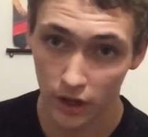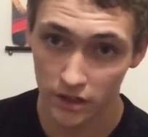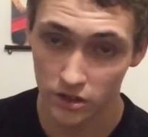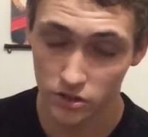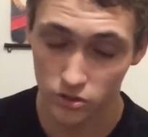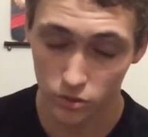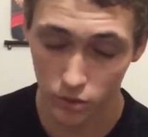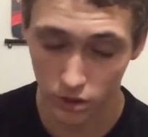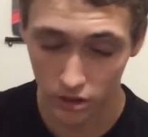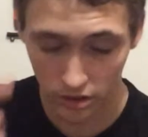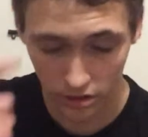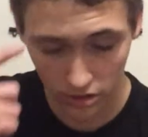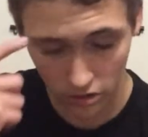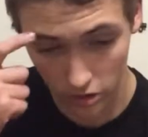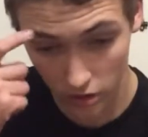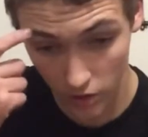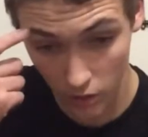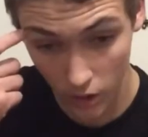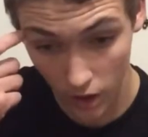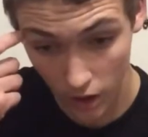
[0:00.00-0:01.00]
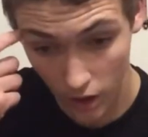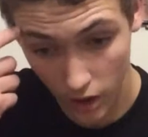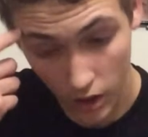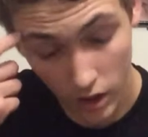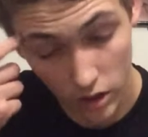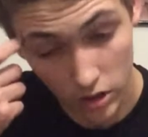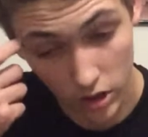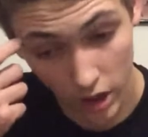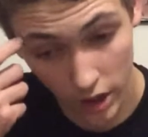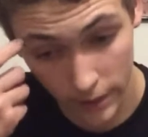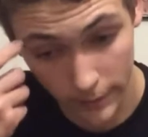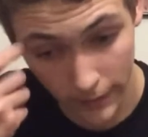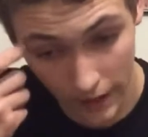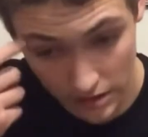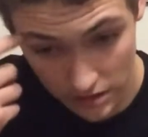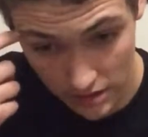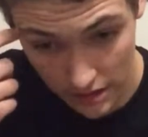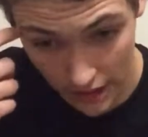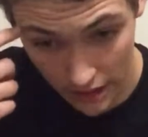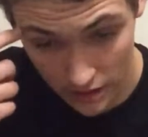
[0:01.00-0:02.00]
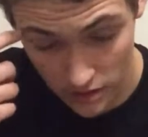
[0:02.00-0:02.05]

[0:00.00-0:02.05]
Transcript: I just wanted to talk about that.